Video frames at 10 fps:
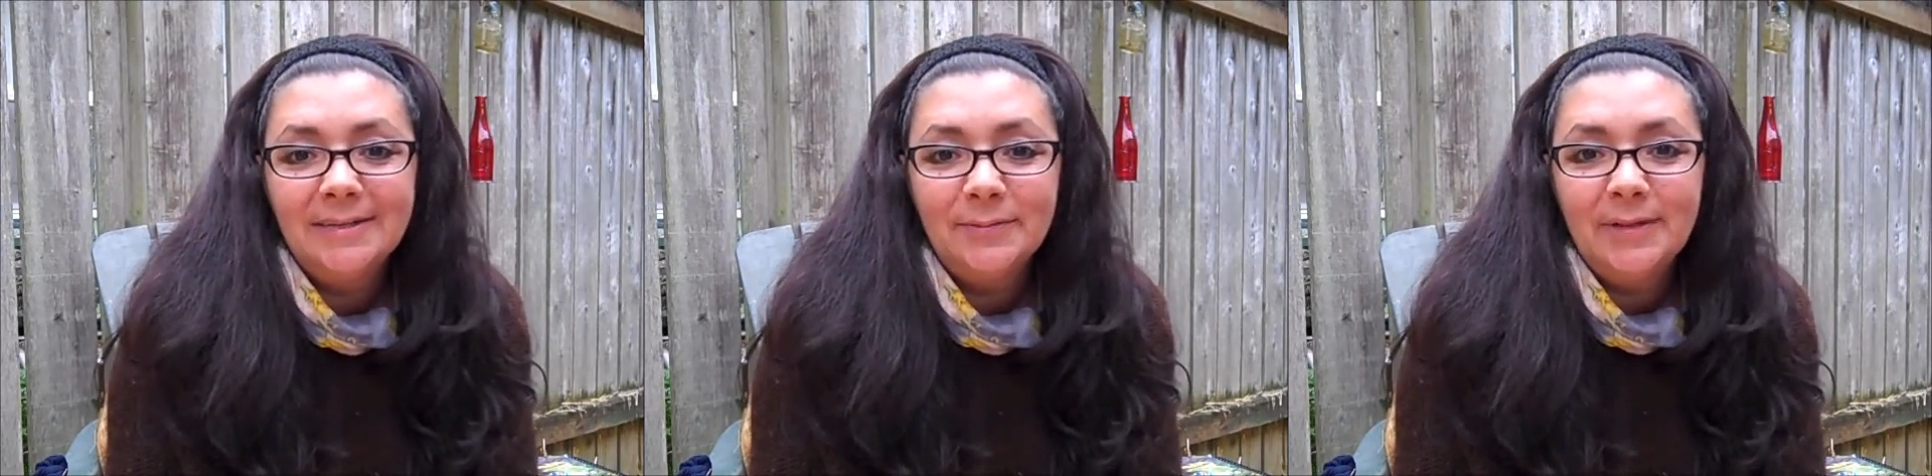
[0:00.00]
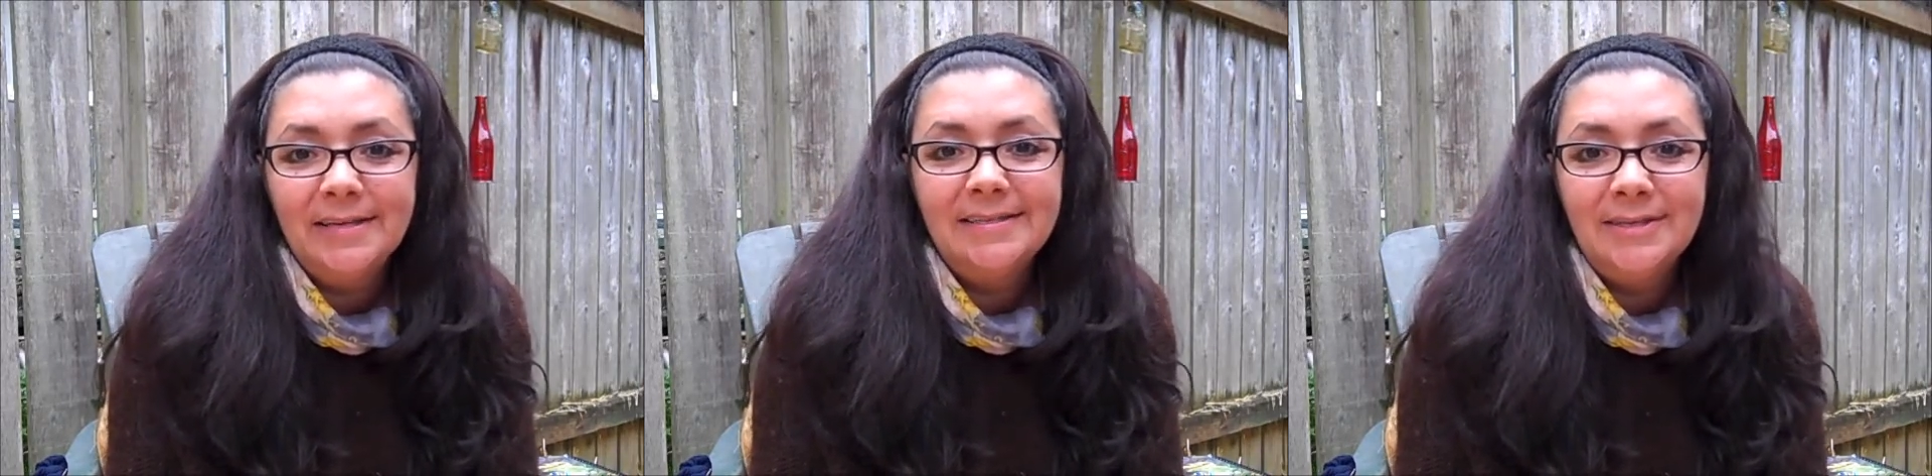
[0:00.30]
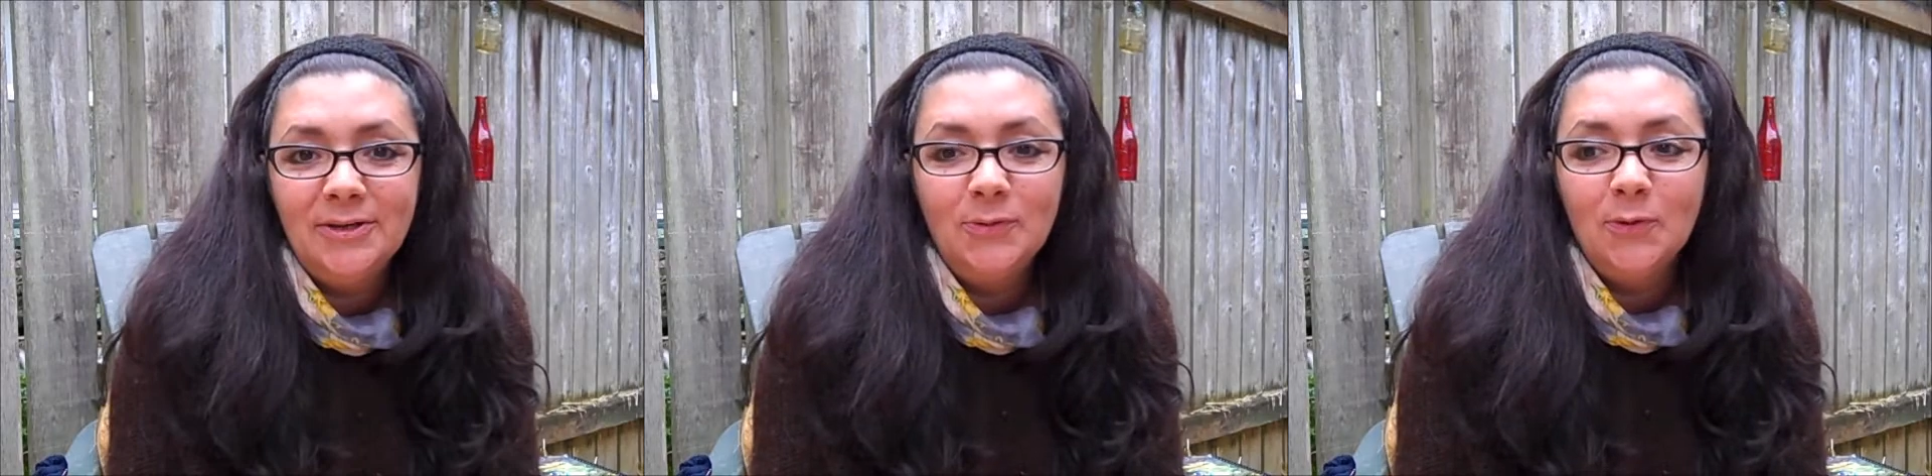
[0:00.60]
the place
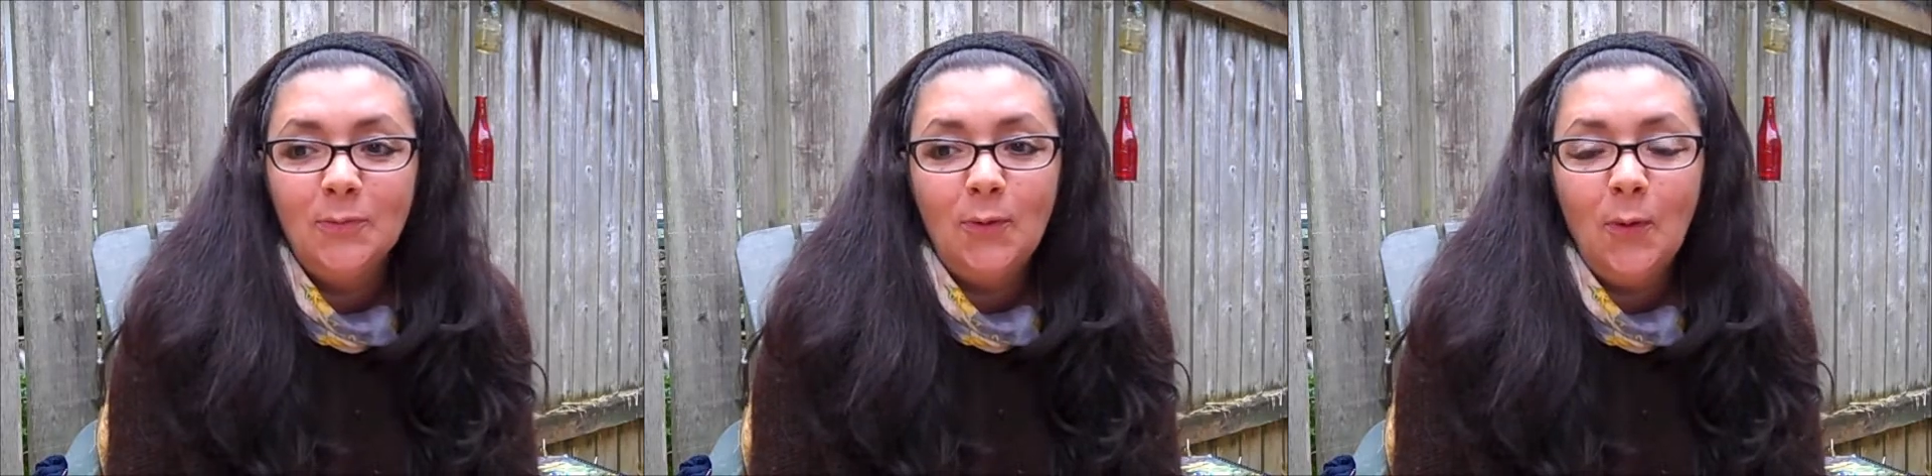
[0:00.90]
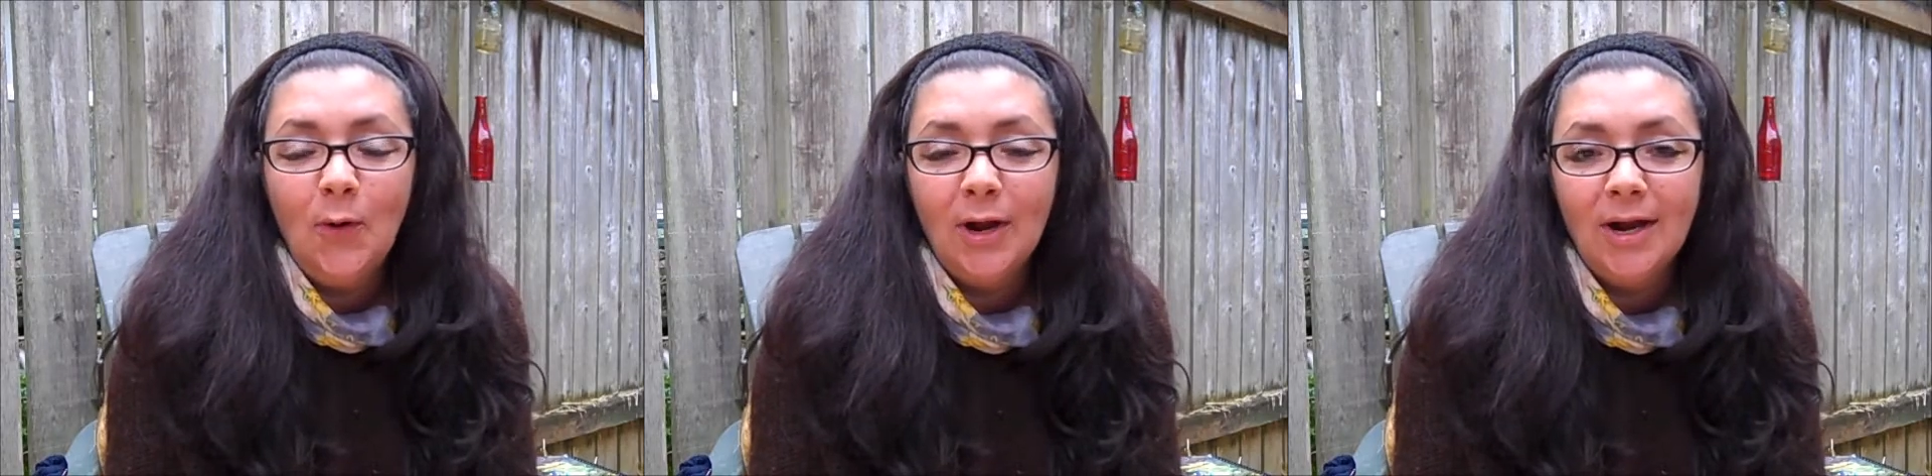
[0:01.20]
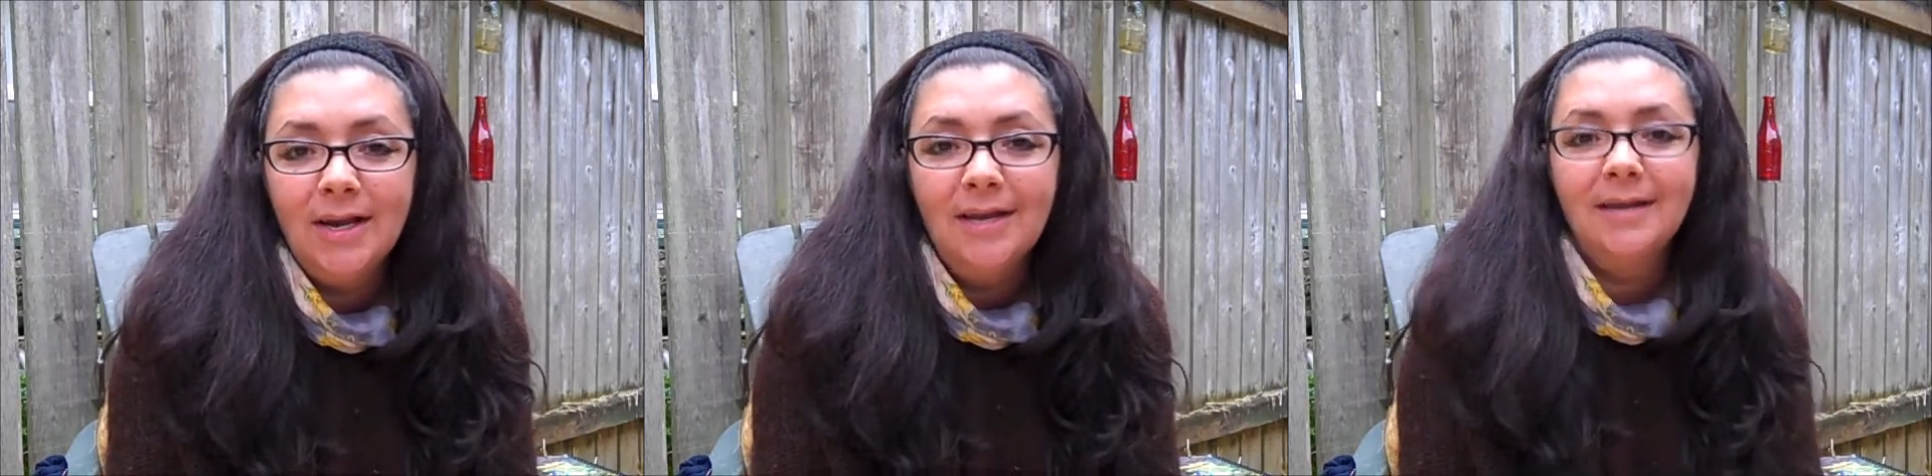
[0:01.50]
that you were
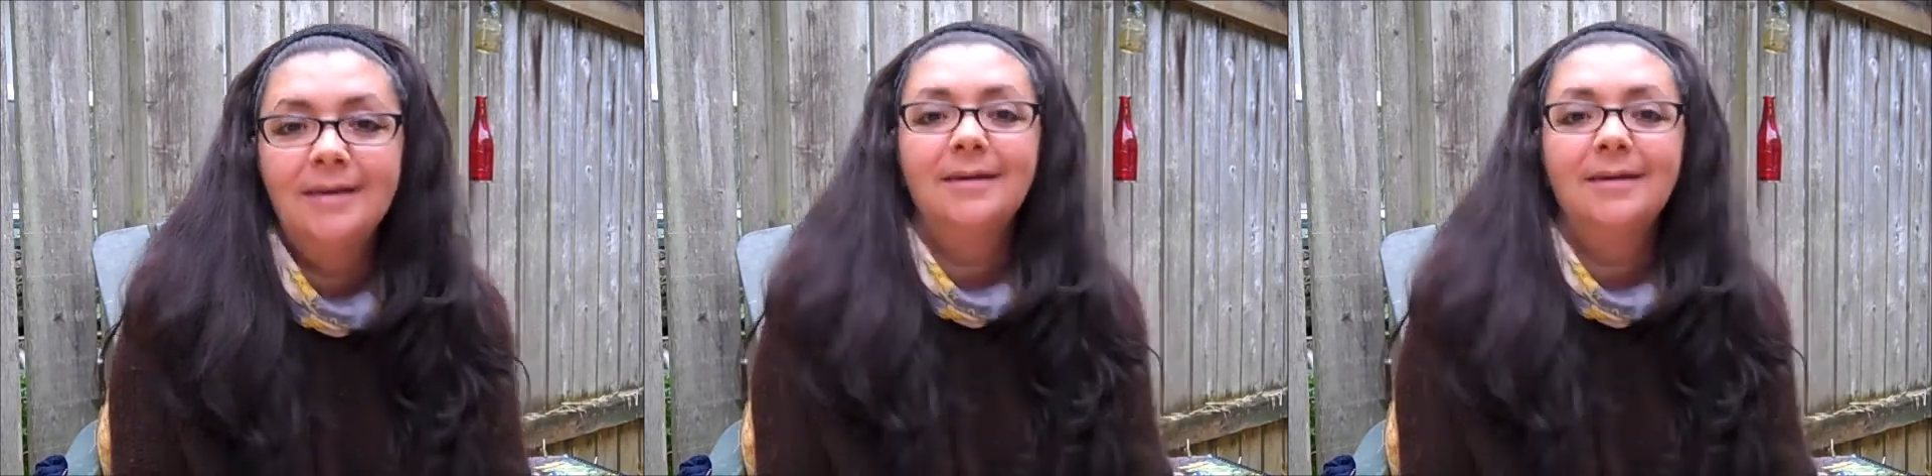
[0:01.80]
born.